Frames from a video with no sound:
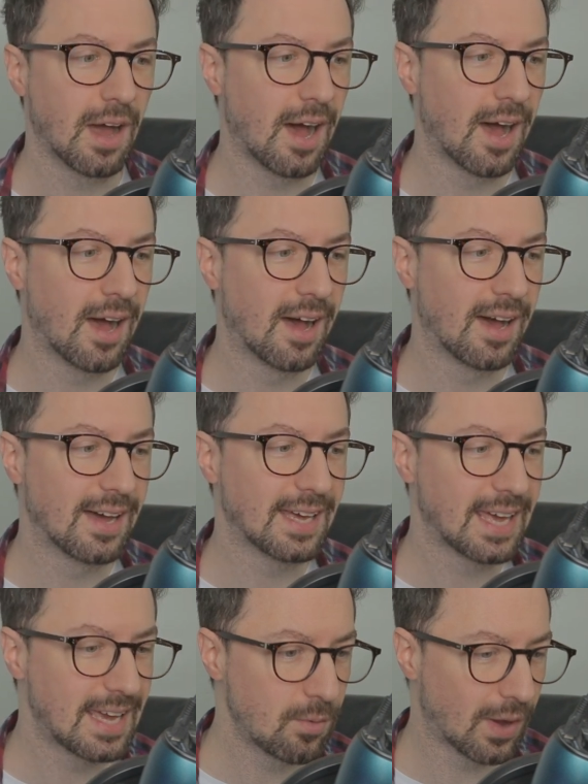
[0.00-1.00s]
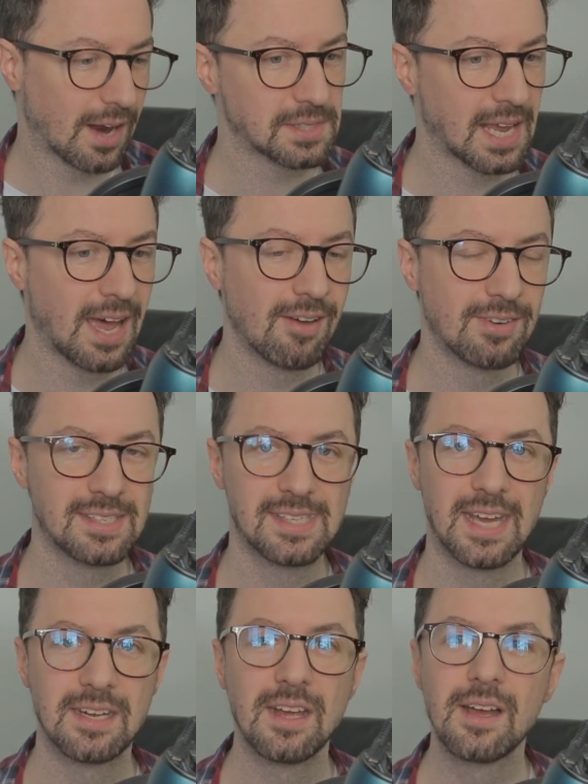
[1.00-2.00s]
uh, he went up to her and
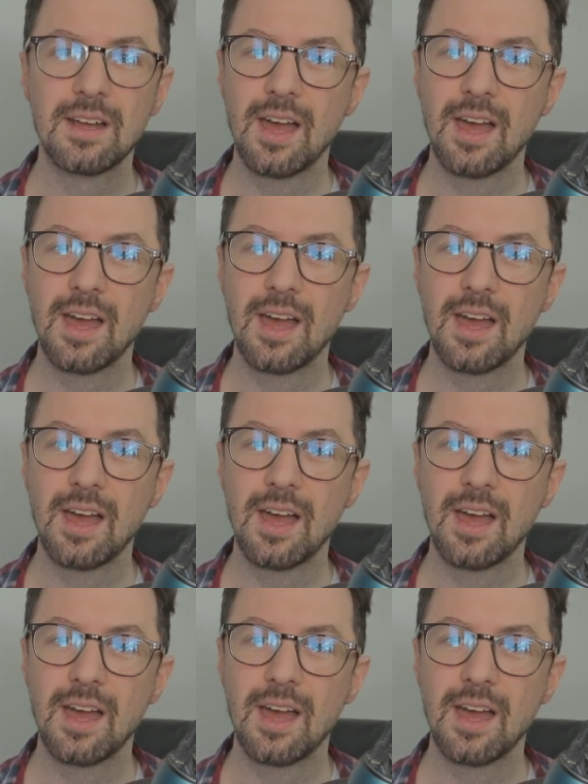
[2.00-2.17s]
said,